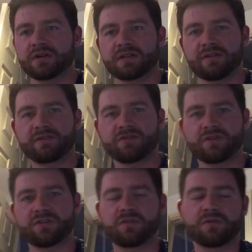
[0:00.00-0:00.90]
are going to definitely
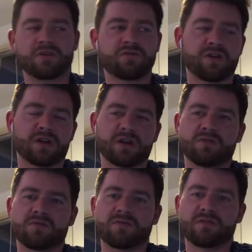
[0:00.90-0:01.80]
try and do it. We're going to try and
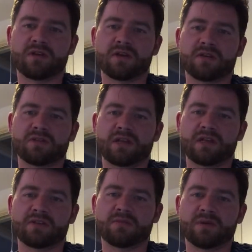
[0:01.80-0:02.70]
go down to
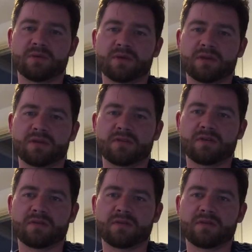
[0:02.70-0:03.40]
London maybe, and